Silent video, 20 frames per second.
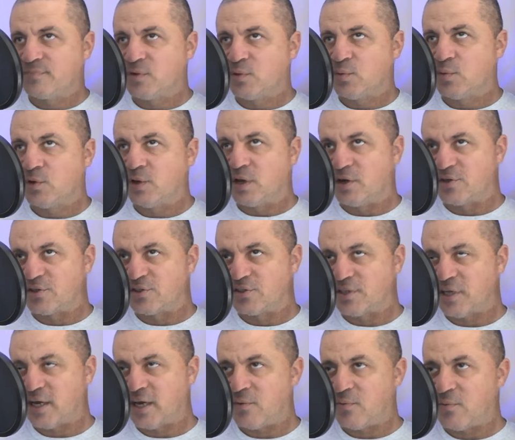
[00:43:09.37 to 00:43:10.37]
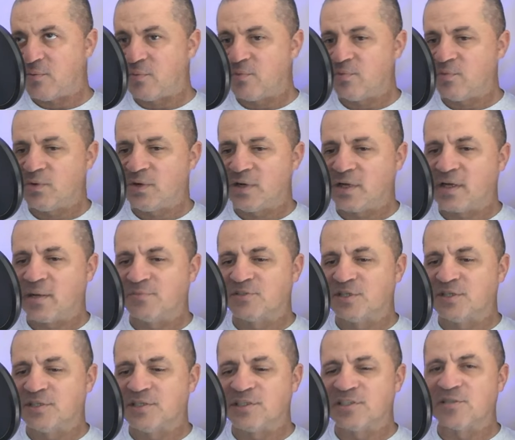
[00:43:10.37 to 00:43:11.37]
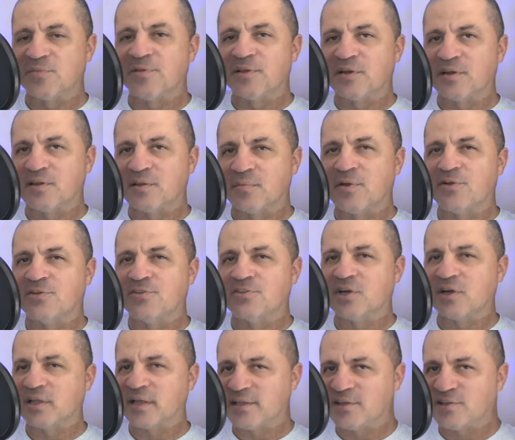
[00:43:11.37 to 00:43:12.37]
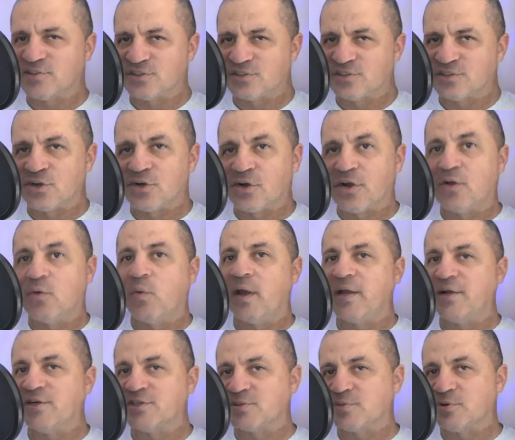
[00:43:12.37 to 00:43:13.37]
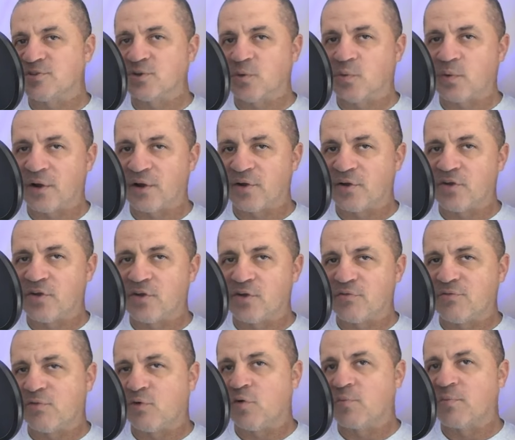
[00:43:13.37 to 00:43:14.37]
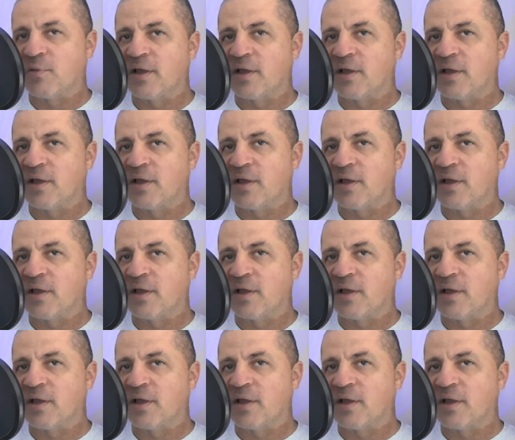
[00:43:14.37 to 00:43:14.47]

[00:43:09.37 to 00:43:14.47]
really understand when it comes to discipline of the military, like there's a certain way you're supposed to wear your uniform.